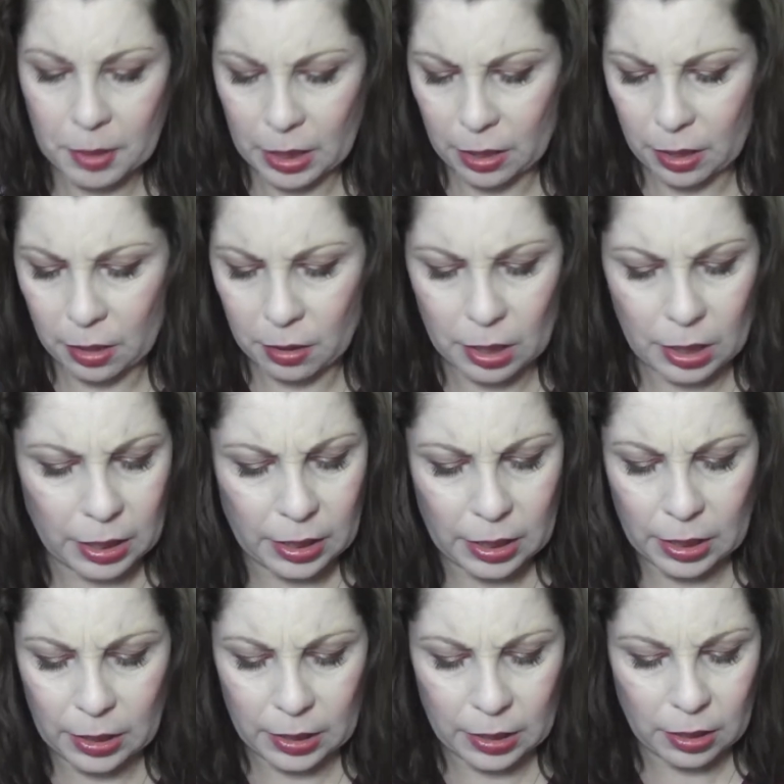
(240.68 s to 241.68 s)
update you guys
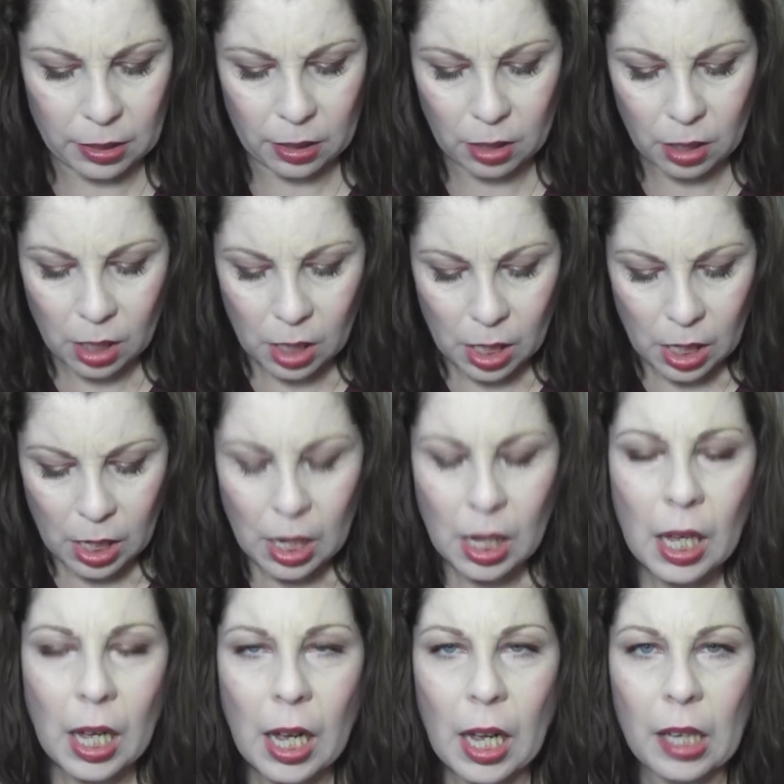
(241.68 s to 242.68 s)
because
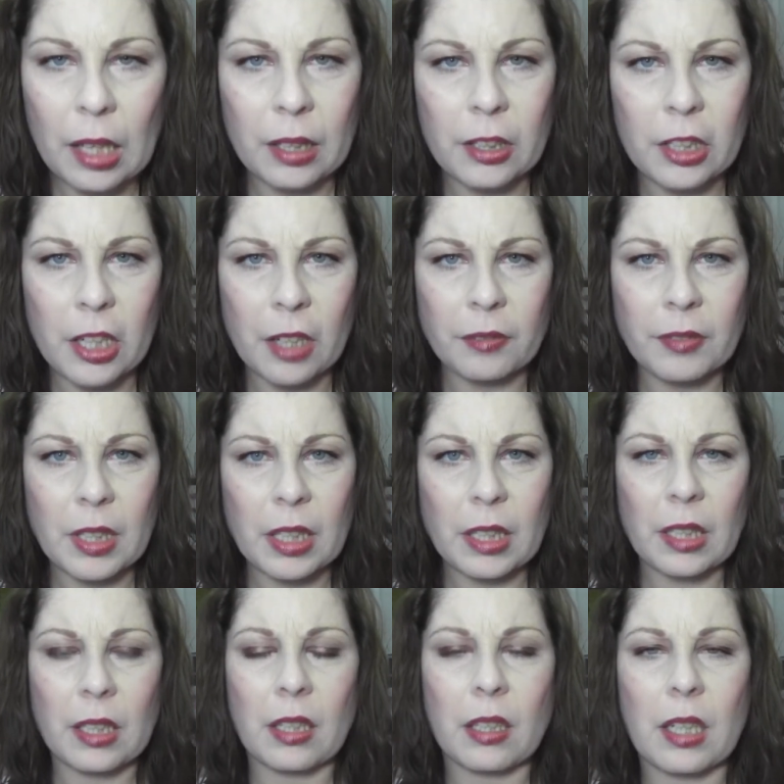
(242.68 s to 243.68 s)
I, you know, I've
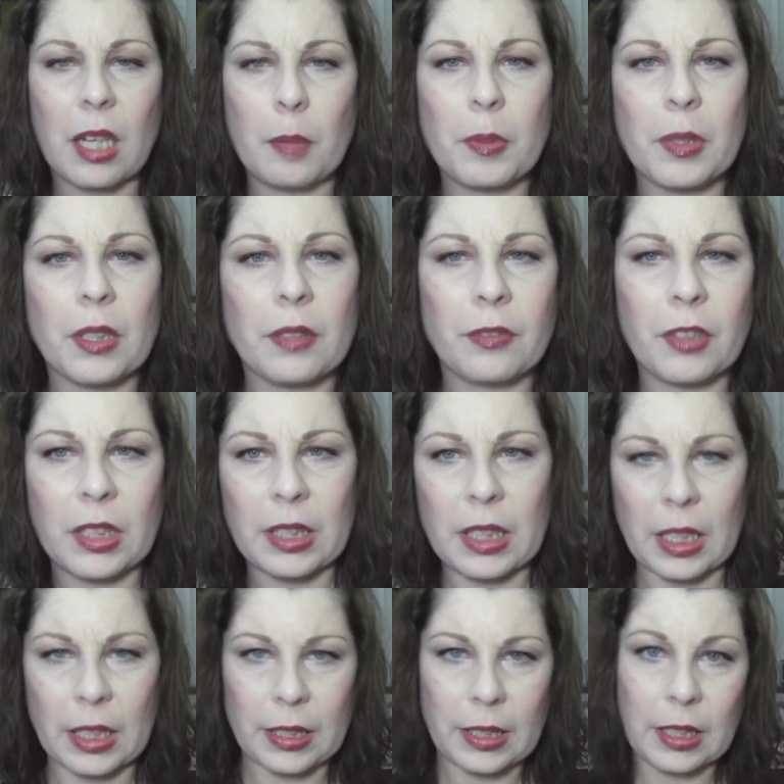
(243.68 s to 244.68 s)
done a couple of just
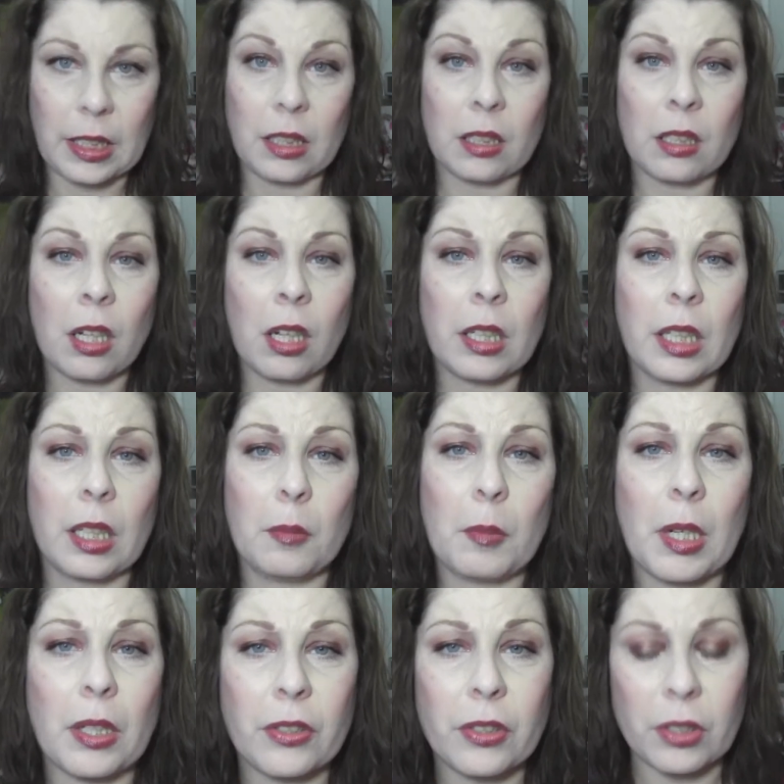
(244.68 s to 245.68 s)
kind of sitting talking
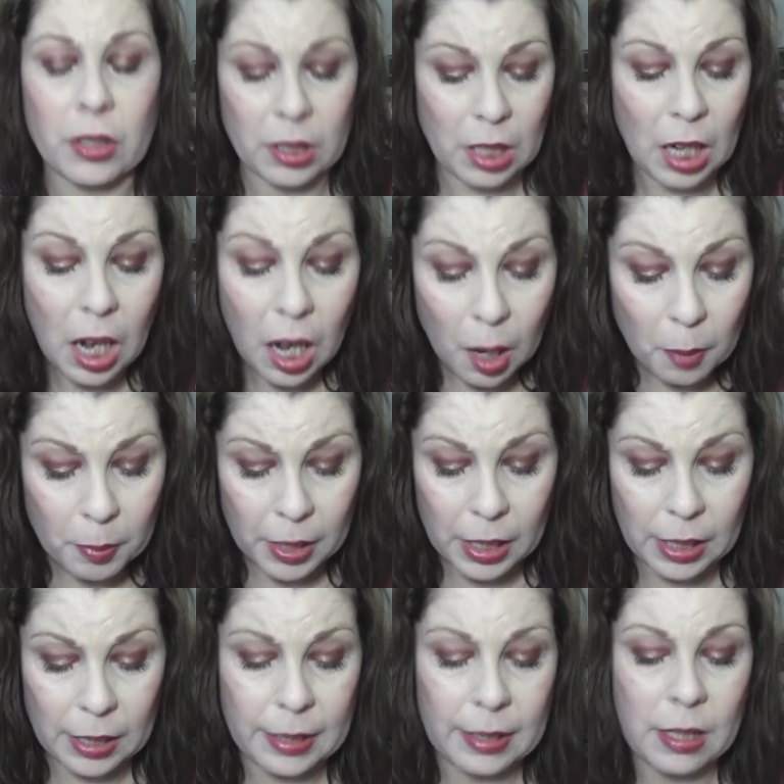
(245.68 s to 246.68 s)
about certain
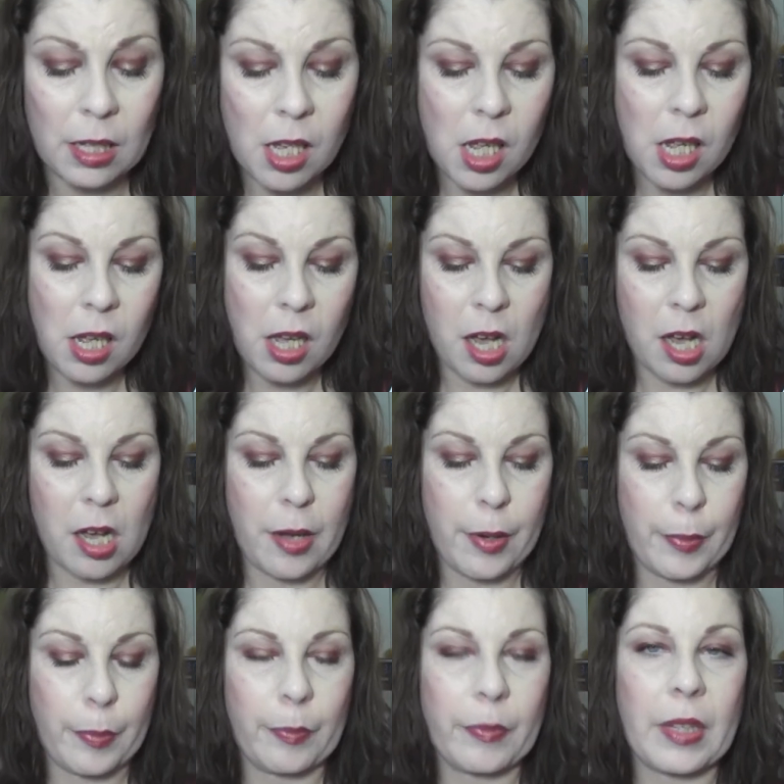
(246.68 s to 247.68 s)
topics
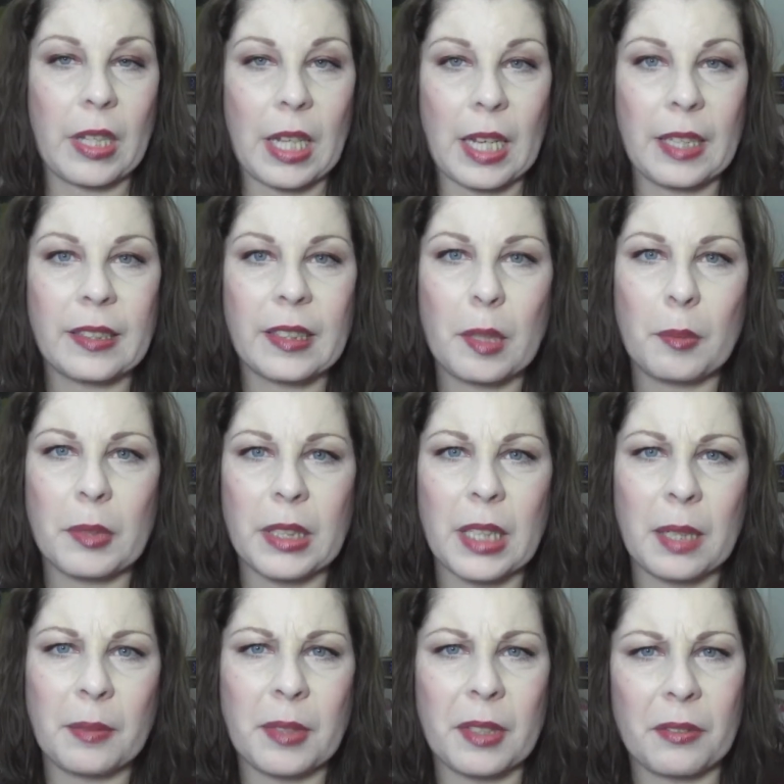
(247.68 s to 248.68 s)
um, the last couple
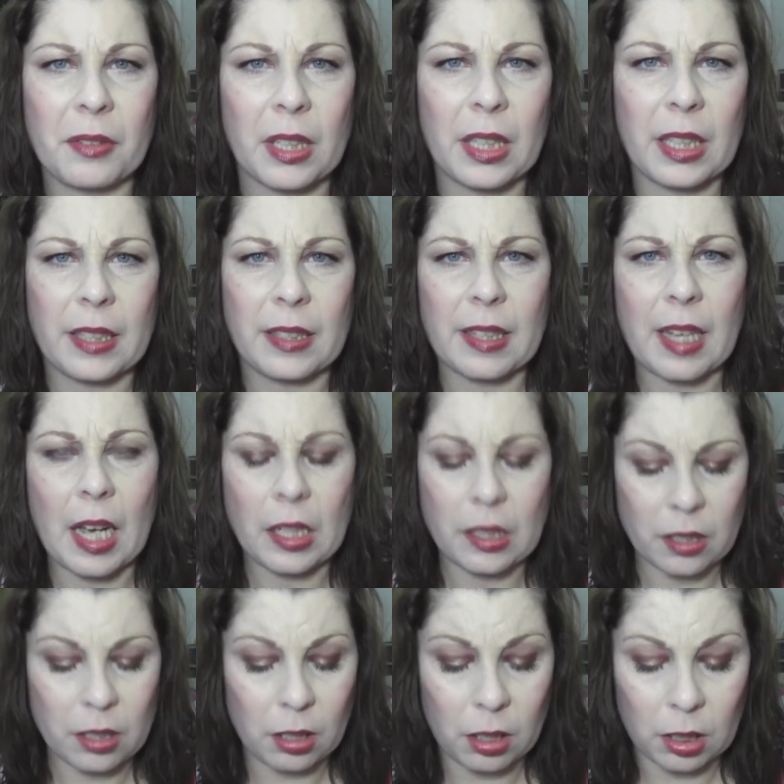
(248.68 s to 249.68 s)
times I've really
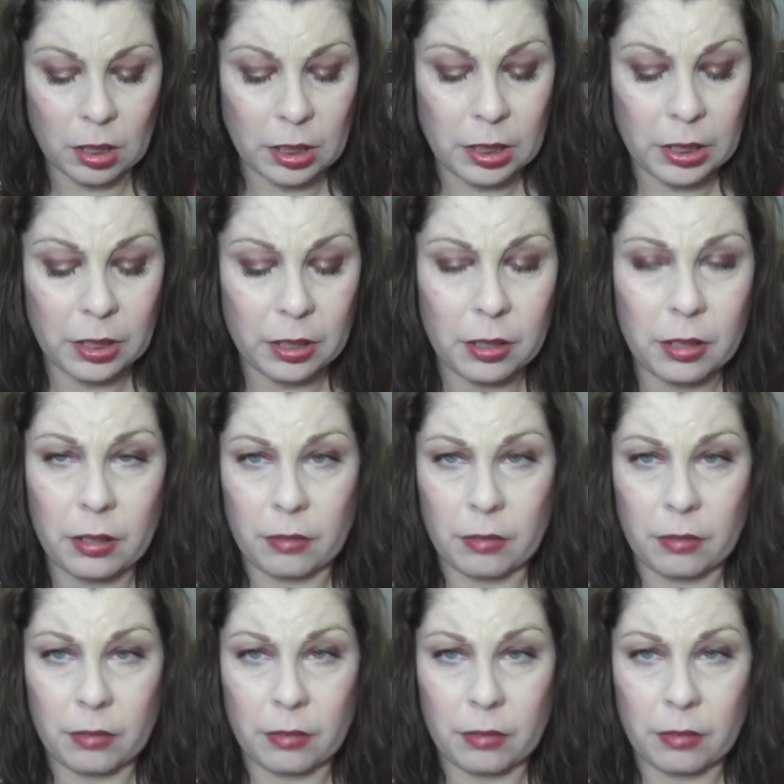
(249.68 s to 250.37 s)
sat and talked